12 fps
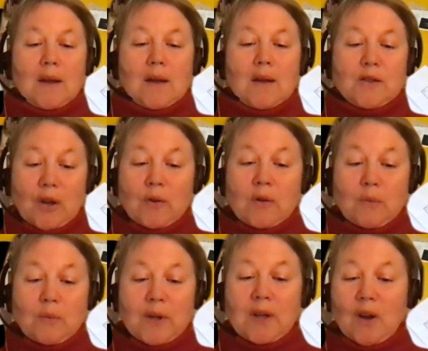So
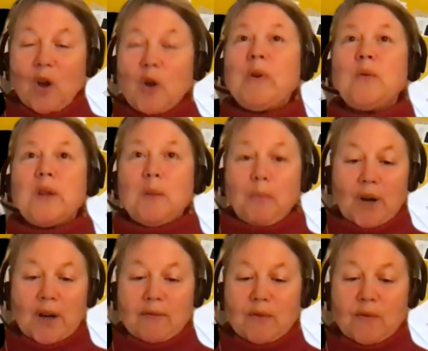we opened with a
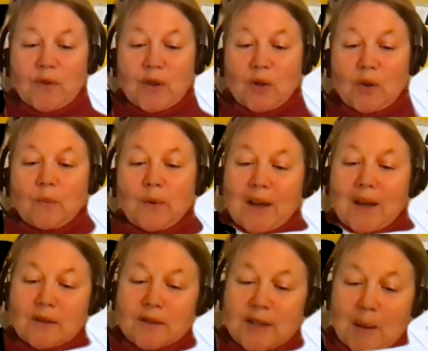private view. We
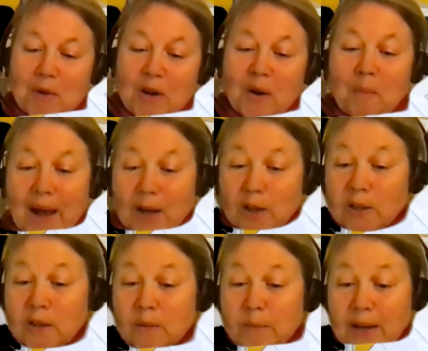held a seminar and
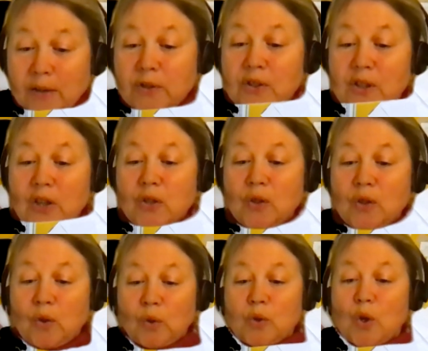panel discussion
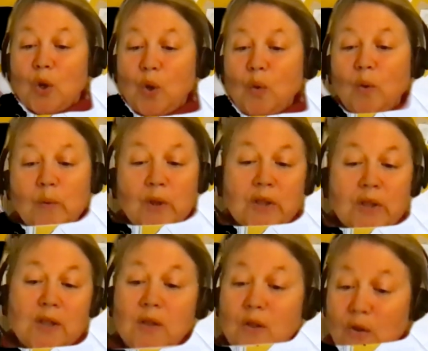called Who or What
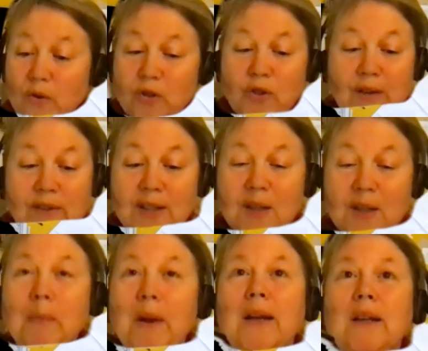is Your Travelling
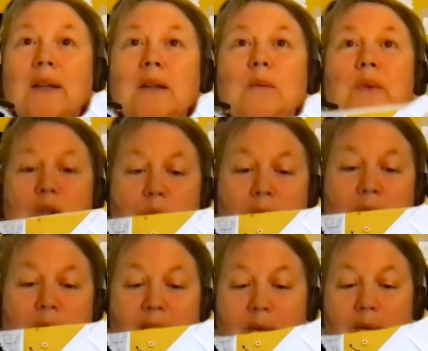Companion, which we
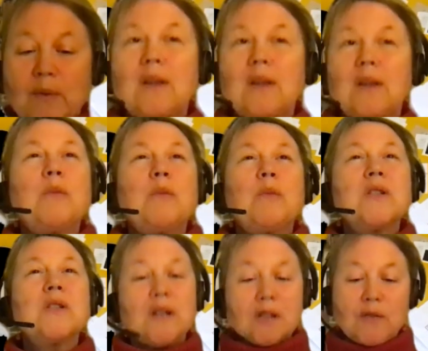ran with the Cambridge
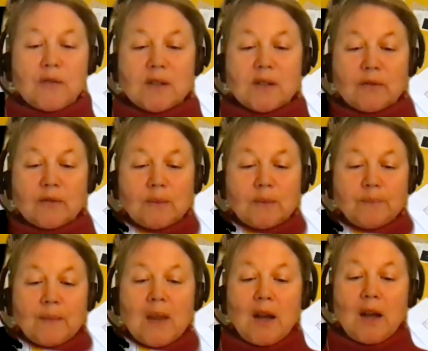Science Festival.
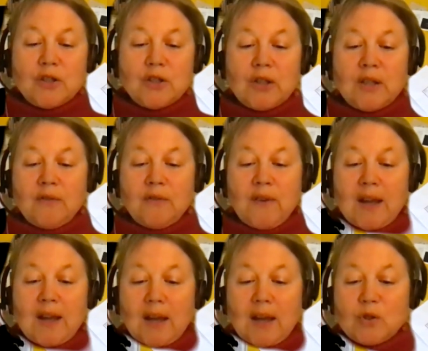And Judy and
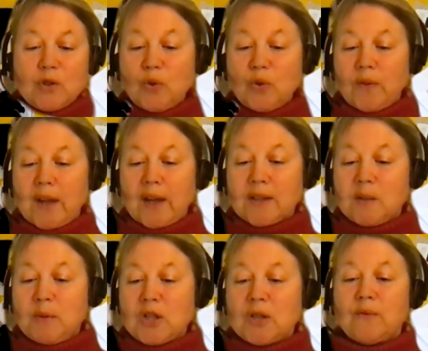Fay gave a tour of the
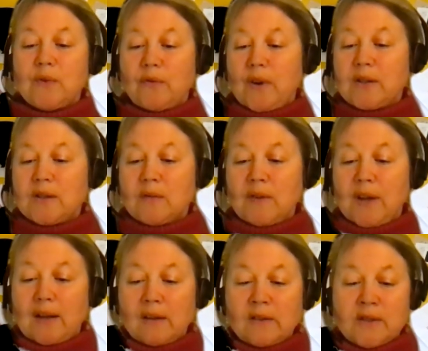exhibition for Friends of
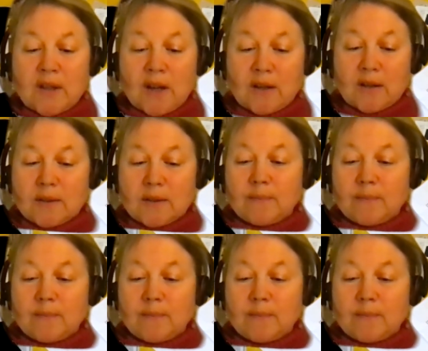Kettle's Yard.